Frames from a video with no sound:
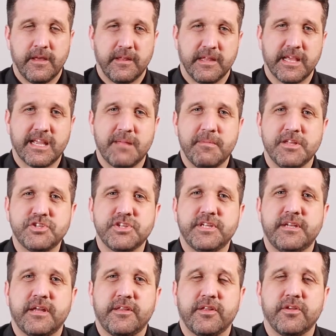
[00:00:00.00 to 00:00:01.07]
Like I mentioned
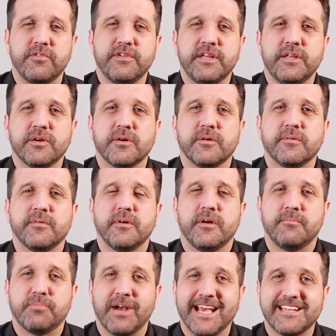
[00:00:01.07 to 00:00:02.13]
in another video,
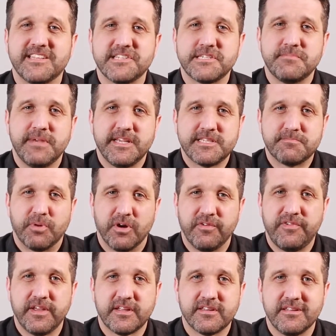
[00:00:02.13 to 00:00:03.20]
practice makes
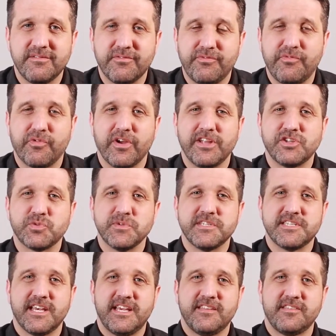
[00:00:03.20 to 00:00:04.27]
perfect. And in French, we
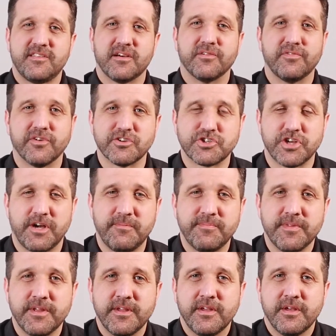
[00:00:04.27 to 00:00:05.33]
say, c'est en forgeant
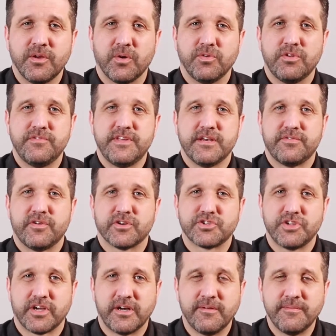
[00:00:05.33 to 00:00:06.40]
qu'on devient
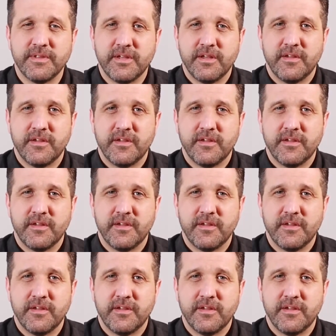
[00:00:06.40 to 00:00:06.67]
forgeron.